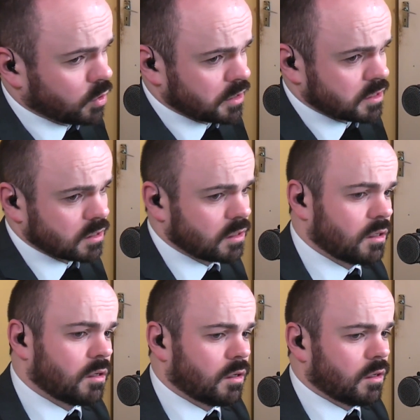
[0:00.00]
course,
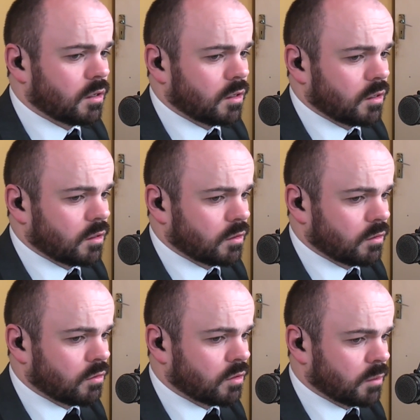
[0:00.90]

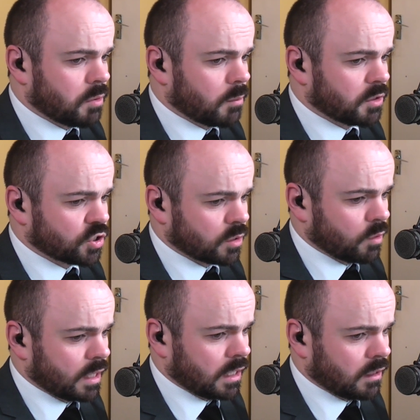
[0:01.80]
the publisher,
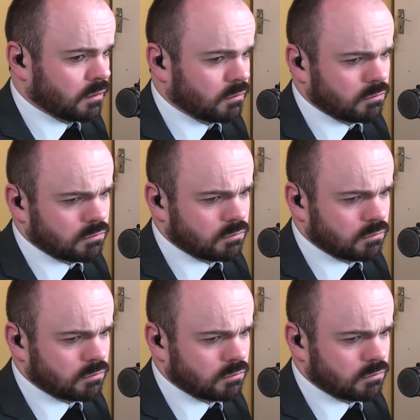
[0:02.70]
Wayne